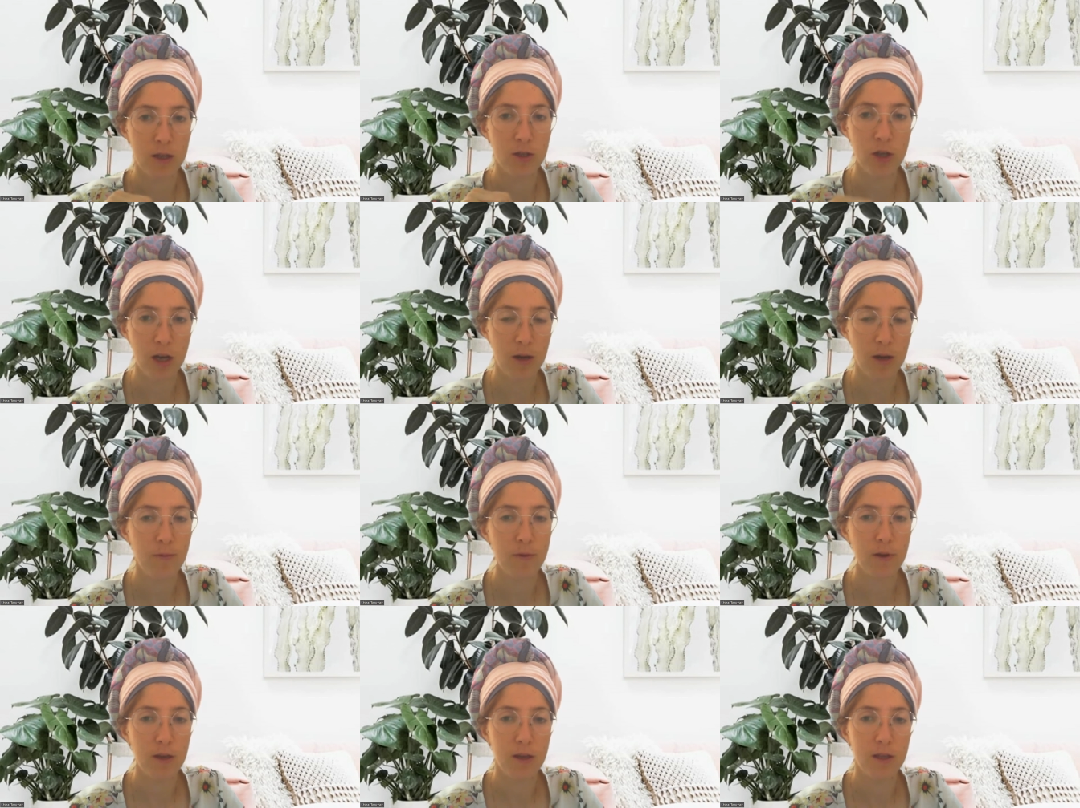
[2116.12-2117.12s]
job.
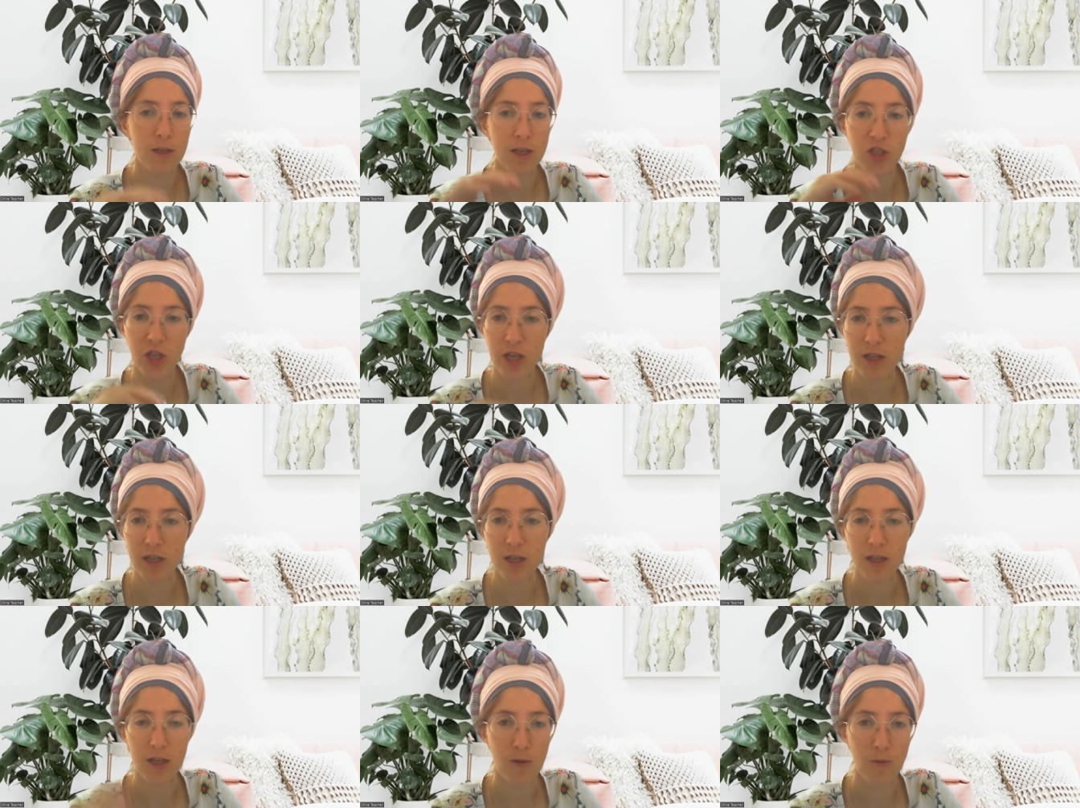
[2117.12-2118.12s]
It's a journey,
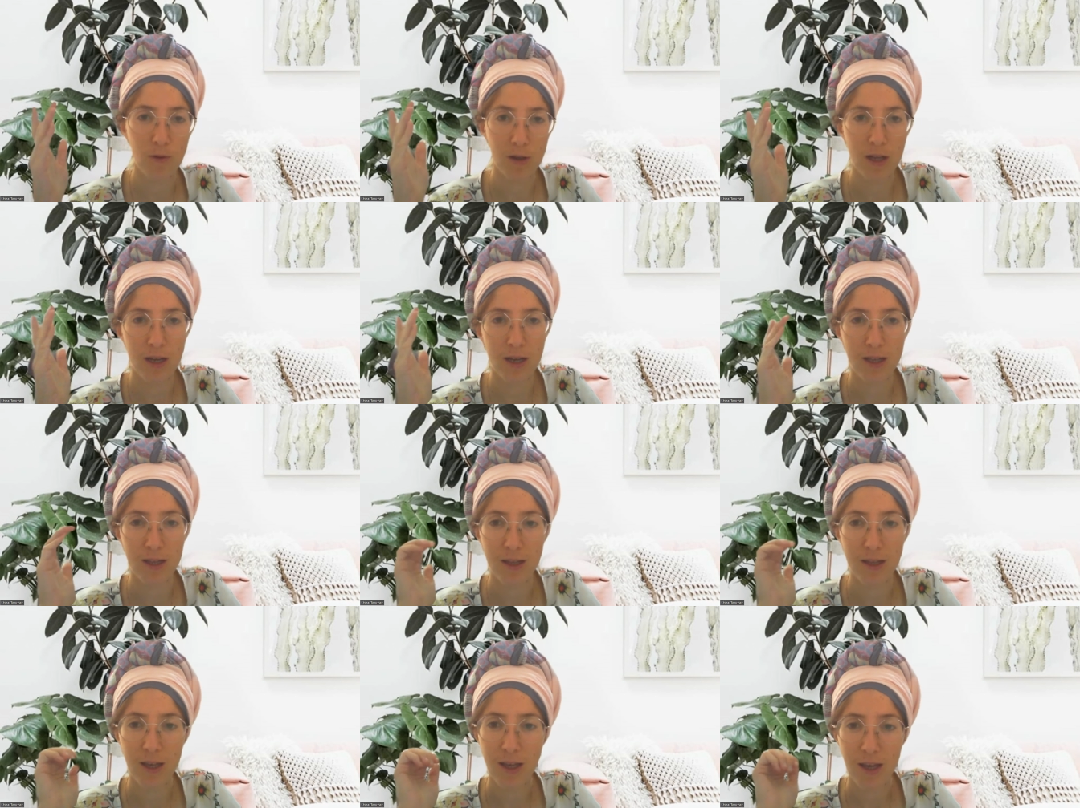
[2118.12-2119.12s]
like we learned
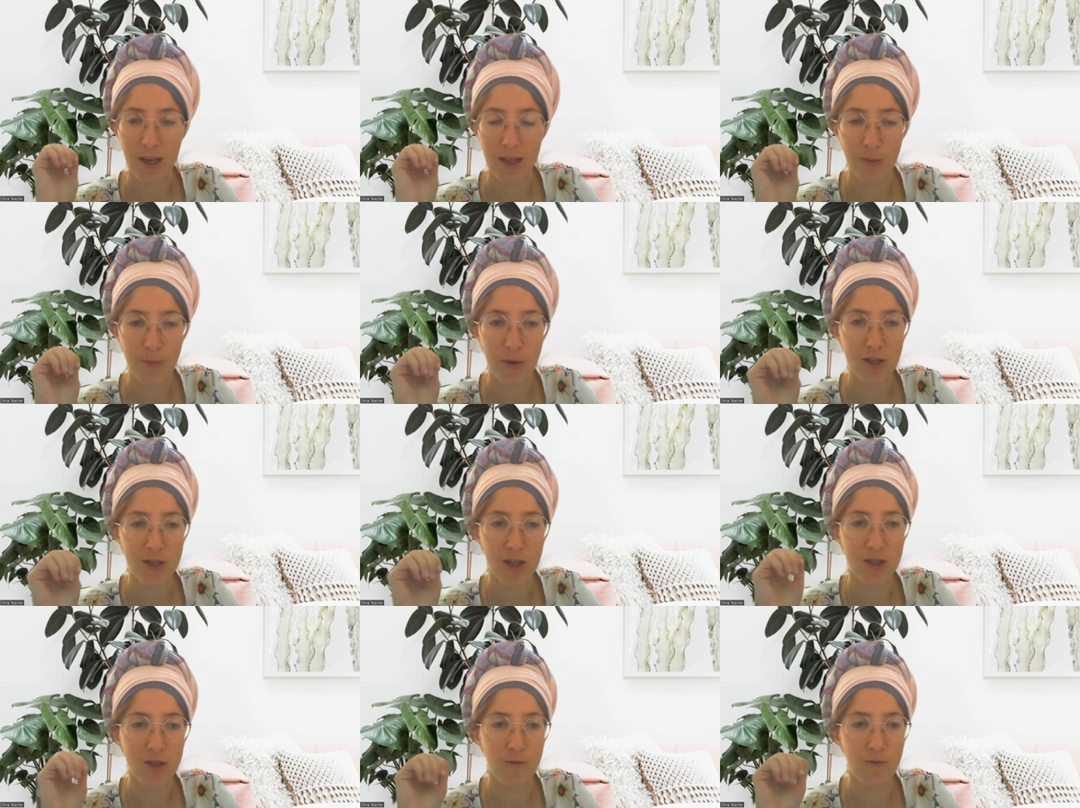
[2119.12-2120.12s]
in the
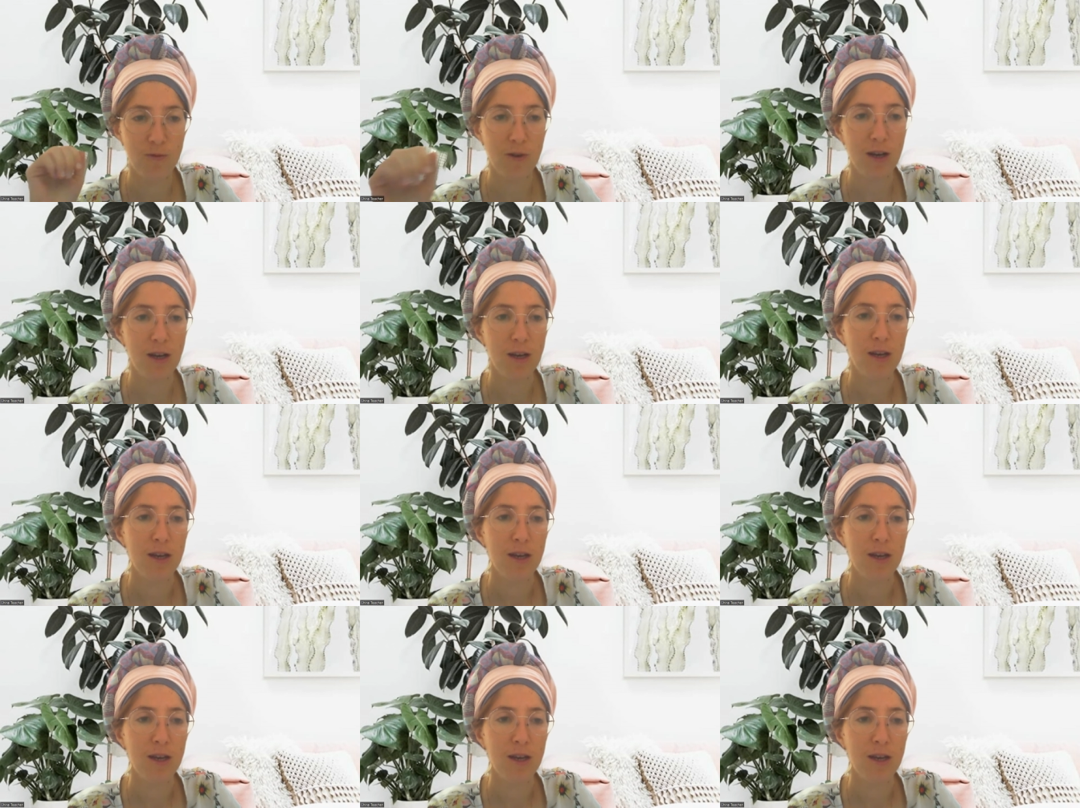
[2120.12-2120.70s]
Parshat Shavua.